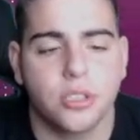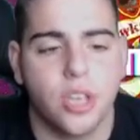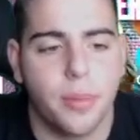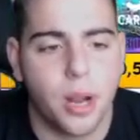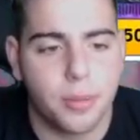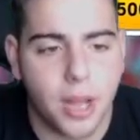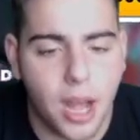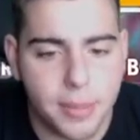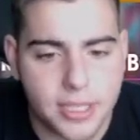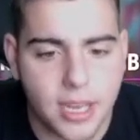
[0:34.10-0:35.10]
sub it up,
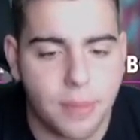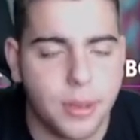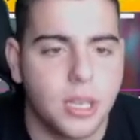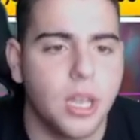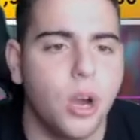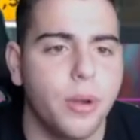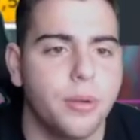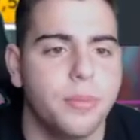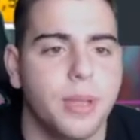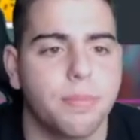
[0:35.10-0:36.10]
comment down below, it
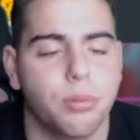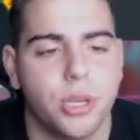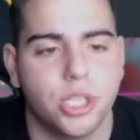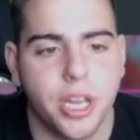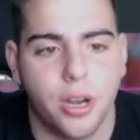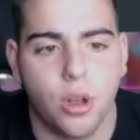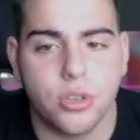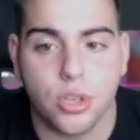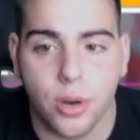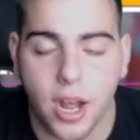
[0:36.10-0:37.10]
would be appreciated.
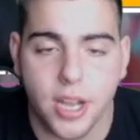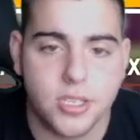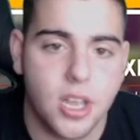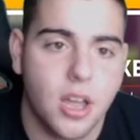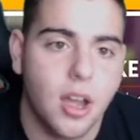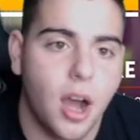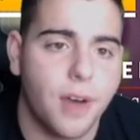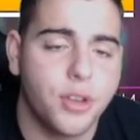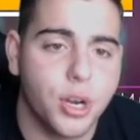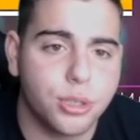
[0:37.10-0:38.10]
Also guys,
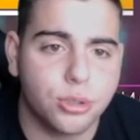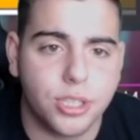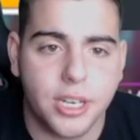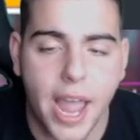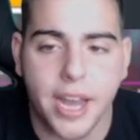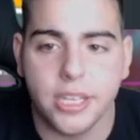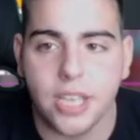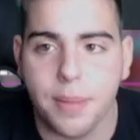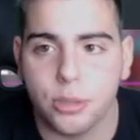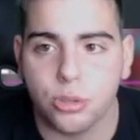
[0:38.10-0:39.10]
if you're interested in any
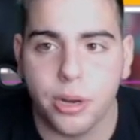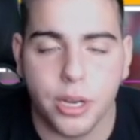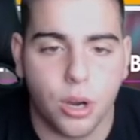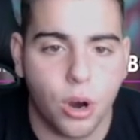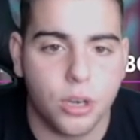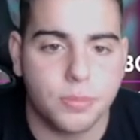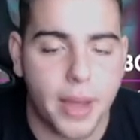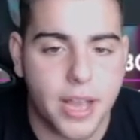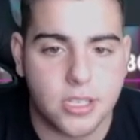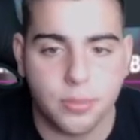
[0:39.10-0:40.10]
type of trading cards,
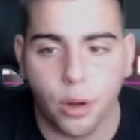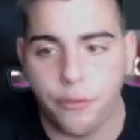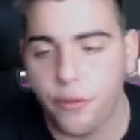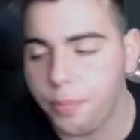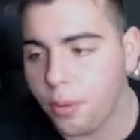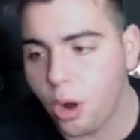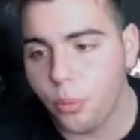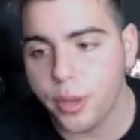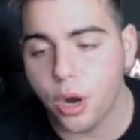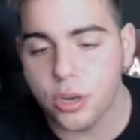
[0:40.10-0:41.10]
basketball,
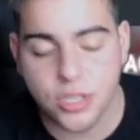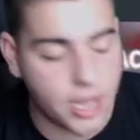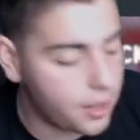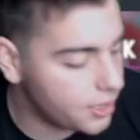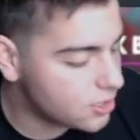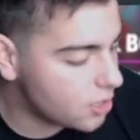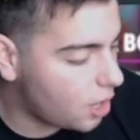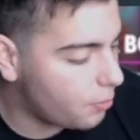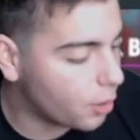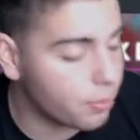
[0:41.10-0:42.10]
football, we are selling
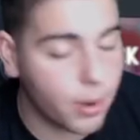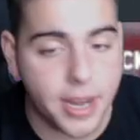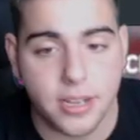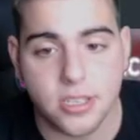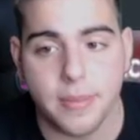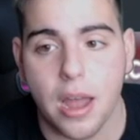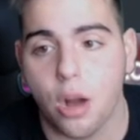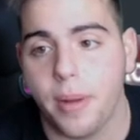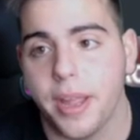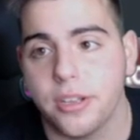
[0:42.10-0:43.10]
some, we're breaking some out
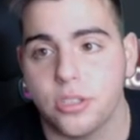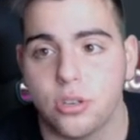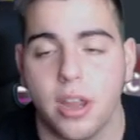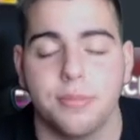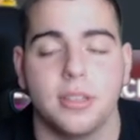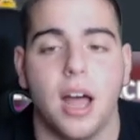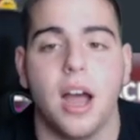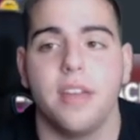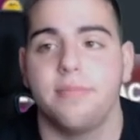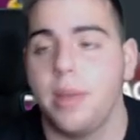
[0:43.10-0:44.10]
on my Instagram
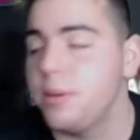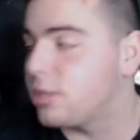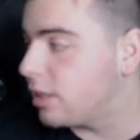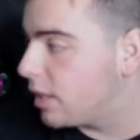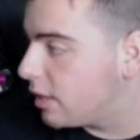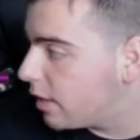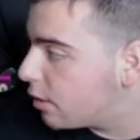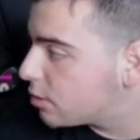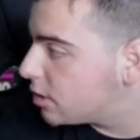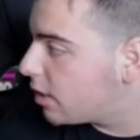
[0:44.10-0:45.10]
live maybe to
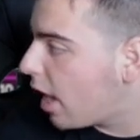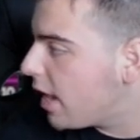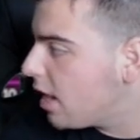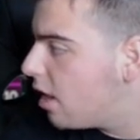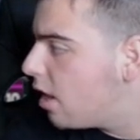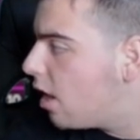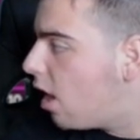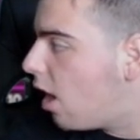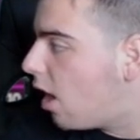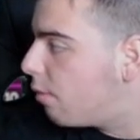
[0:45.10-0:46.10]
later tonight.
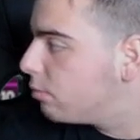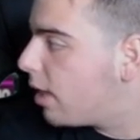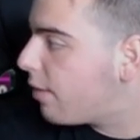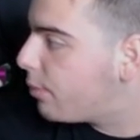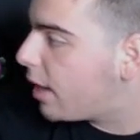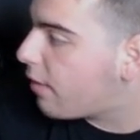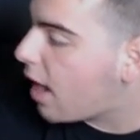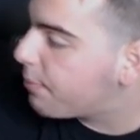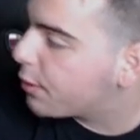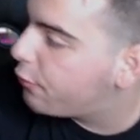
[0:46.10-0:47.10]
Um, left, we have
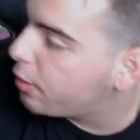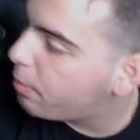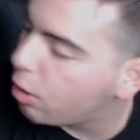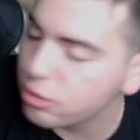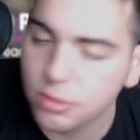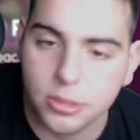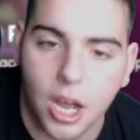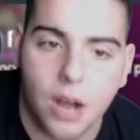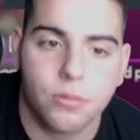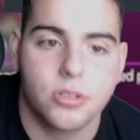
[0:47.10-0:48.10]
Optic Football and some
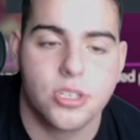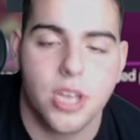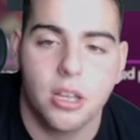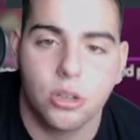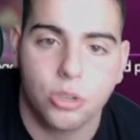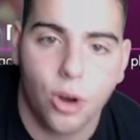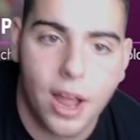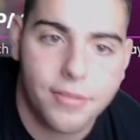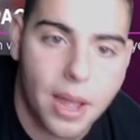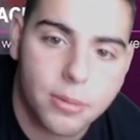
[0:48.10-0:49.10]
Don Rosellos. We don't
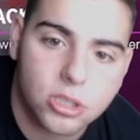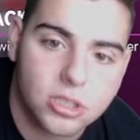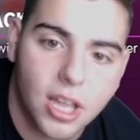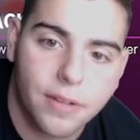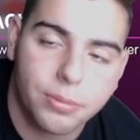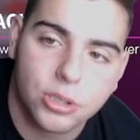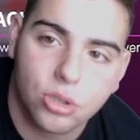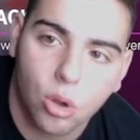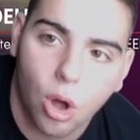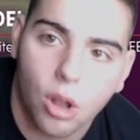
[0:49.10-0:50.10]
have that much left. We
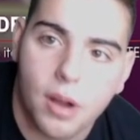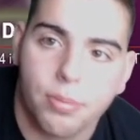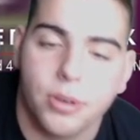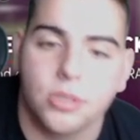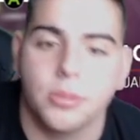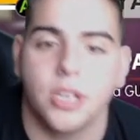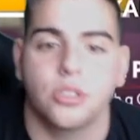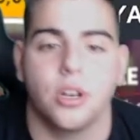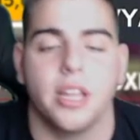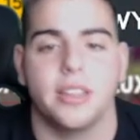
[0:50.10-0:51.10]
sold all our Prizm
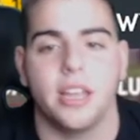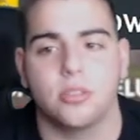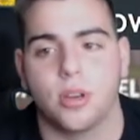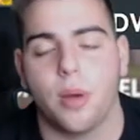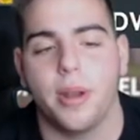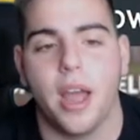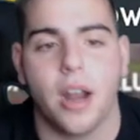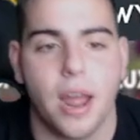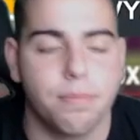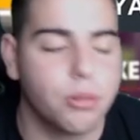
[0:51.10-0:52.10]
yesterday. Thanks for coming
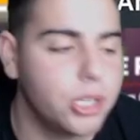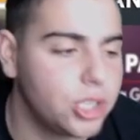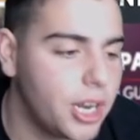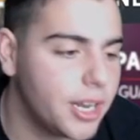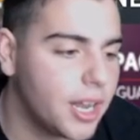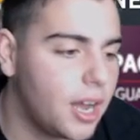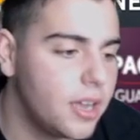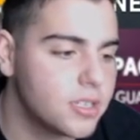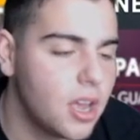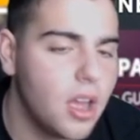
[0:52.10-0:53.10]
out. I appreciate it,
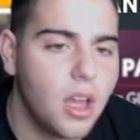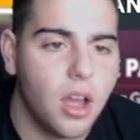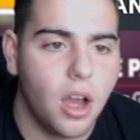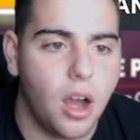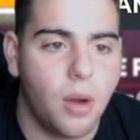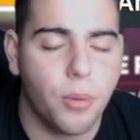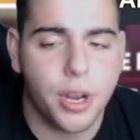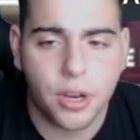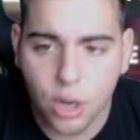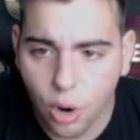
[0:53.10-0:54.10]
guys. Um,
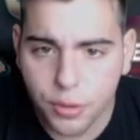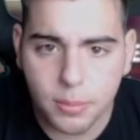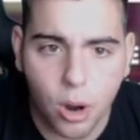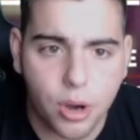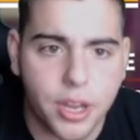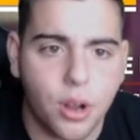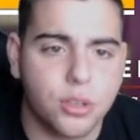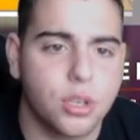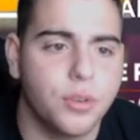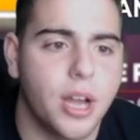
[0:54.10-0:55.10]
we're here to go over the market. And
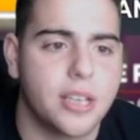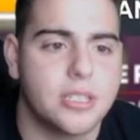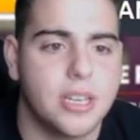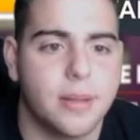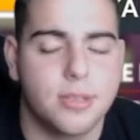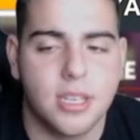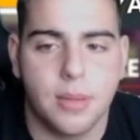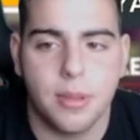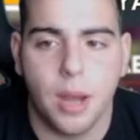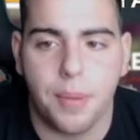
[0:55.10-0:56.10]
also, if you guys need MT,
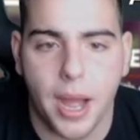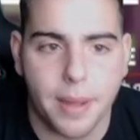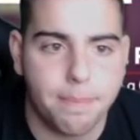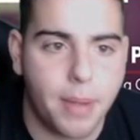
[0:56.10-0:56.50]
hit me up. I am